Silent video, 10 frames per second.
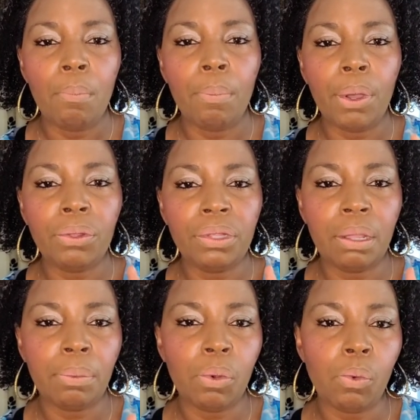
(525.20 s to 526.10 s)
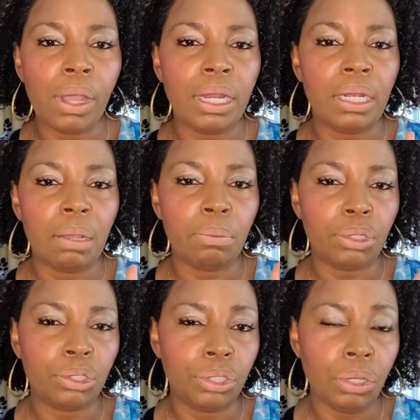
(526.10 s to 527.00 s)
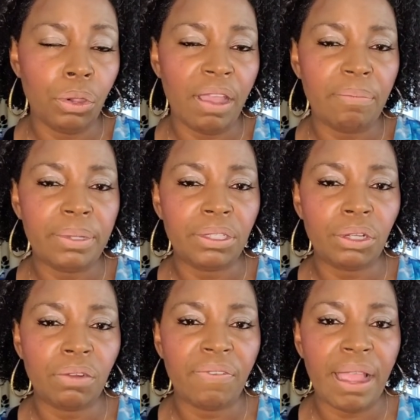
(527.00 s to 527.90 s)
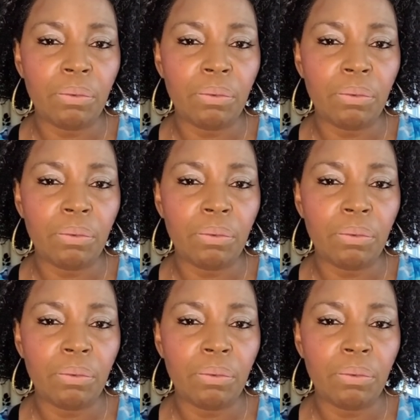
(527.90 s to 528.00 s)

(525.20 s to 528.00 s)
Both number 1 and number 2 have been certified